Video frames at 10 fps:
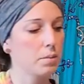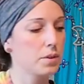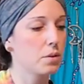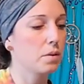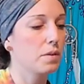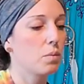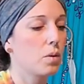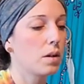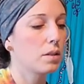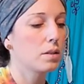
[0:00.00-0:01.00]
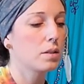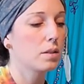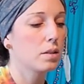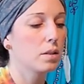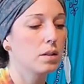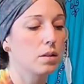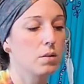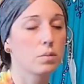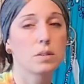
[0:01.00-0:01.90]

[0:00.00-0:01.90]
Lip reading: So if you want, you know,